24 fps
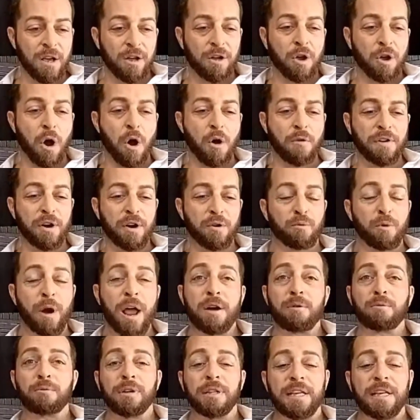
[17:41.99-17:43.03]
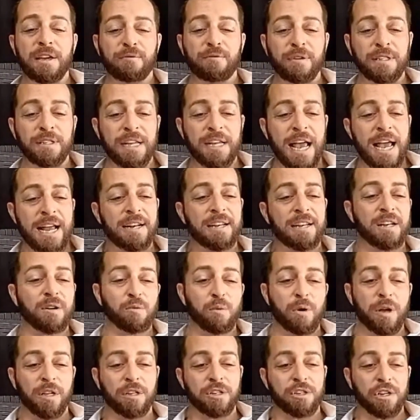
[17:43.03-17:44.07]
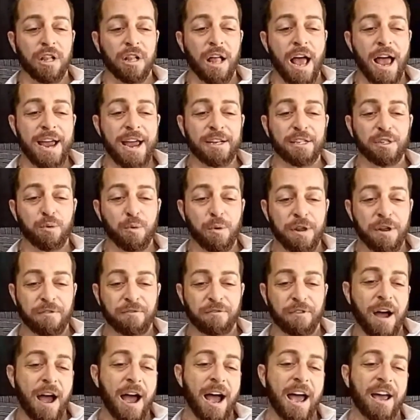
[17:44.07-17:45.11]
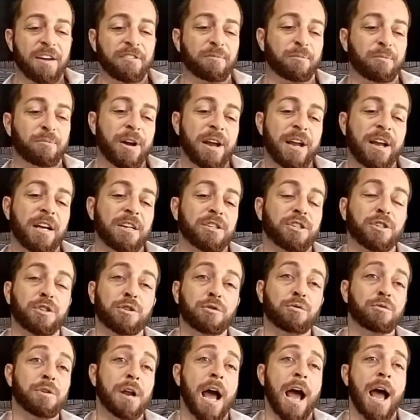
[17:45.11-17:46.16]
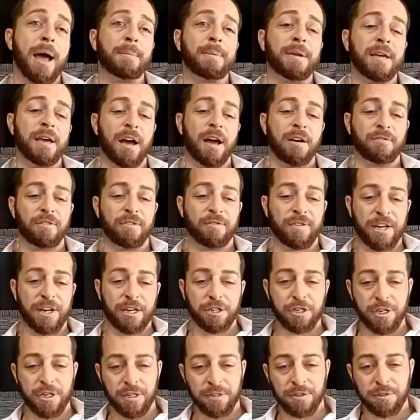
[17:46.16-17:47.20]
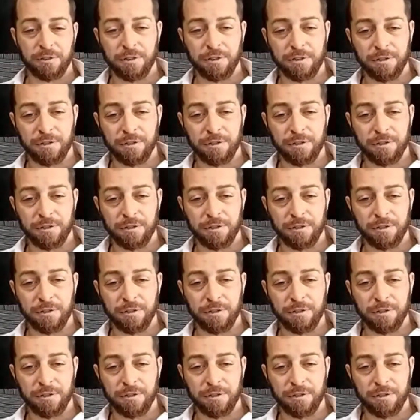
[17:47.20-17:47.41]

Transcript: COVID rent relief is ending. Will July 25 bring a tsunami of eviction?